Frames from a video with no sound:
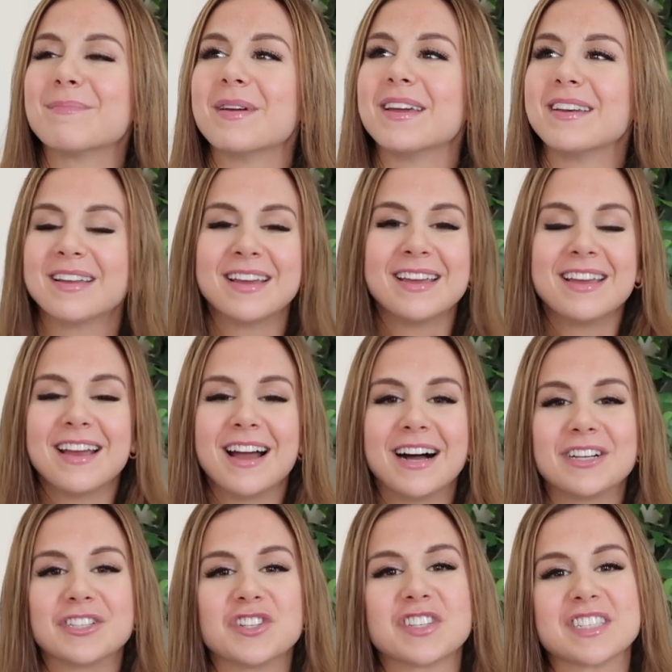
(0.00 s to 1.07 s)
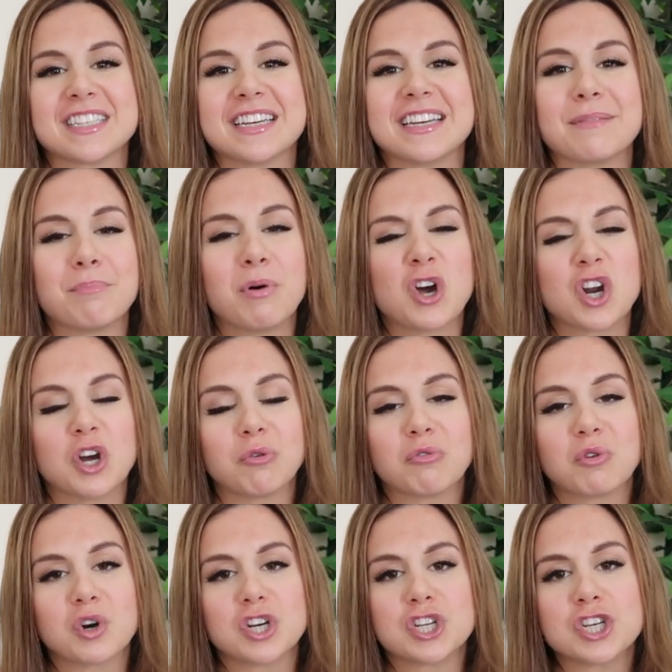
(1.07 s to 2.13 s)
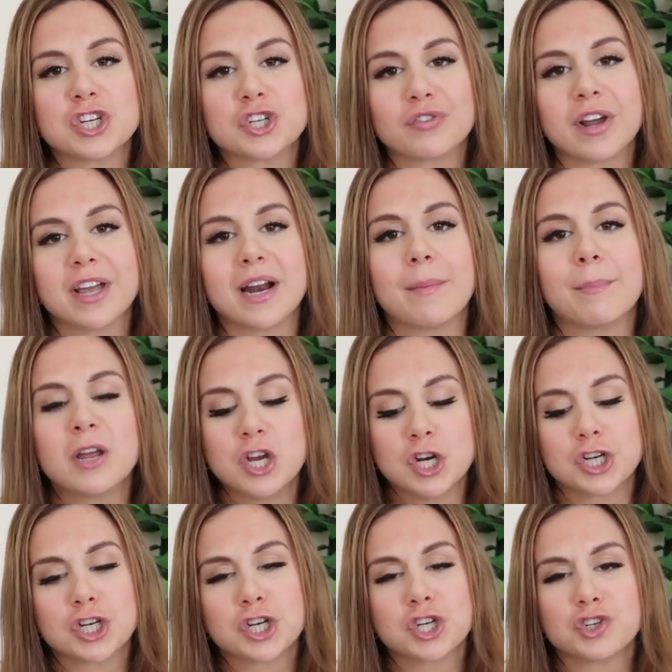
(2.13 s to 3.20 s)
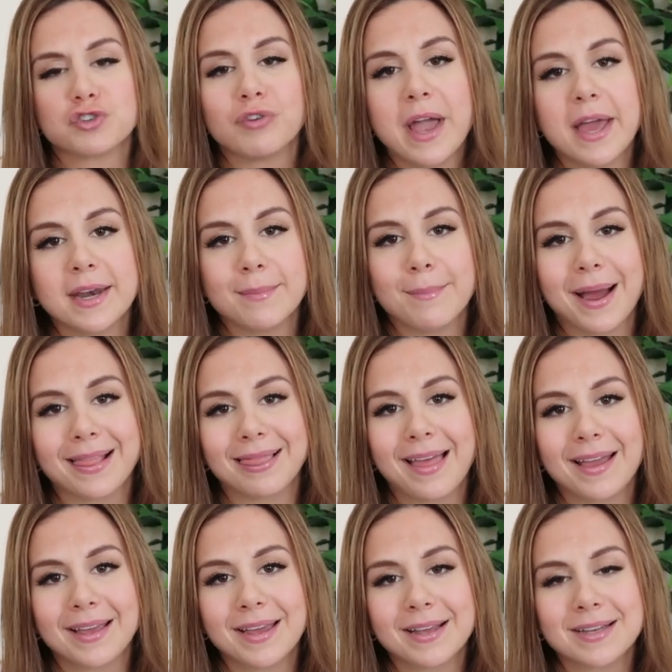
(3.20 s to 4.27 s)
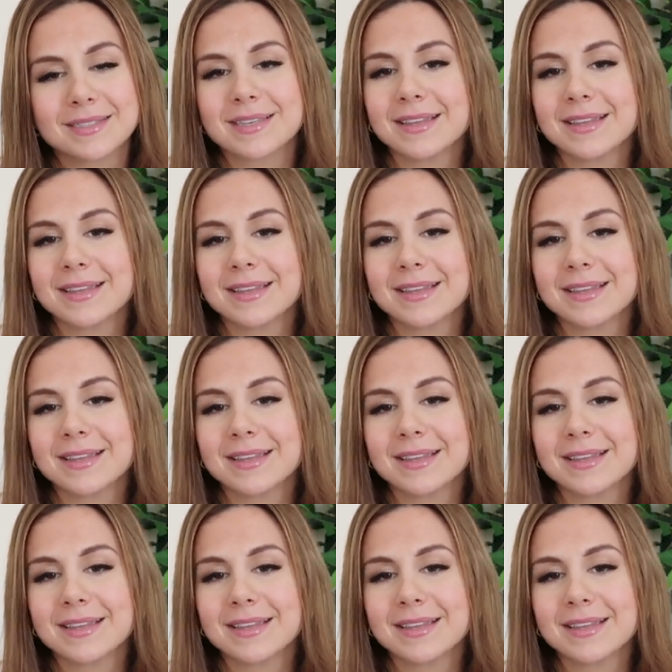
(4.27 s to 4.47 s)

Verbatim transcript: up and I'll just like put a, a, straight up shred in my leggings.